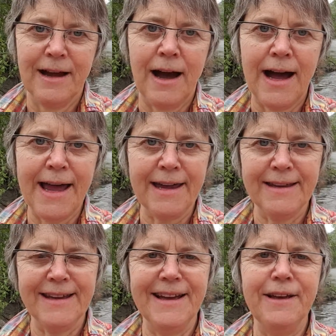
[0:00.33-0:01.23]
Hi,
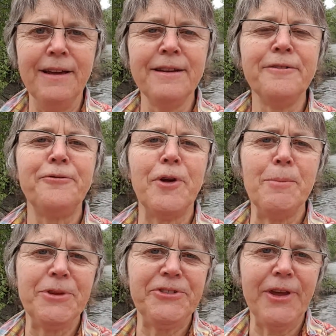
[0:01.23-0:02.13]

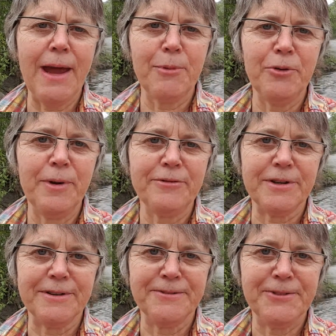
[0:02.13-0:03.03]
from the Salmon
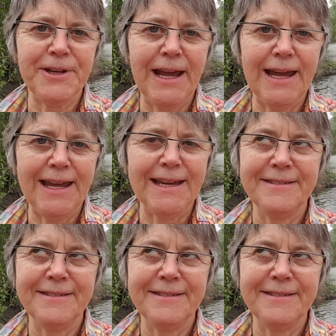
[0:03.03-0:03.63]
River today.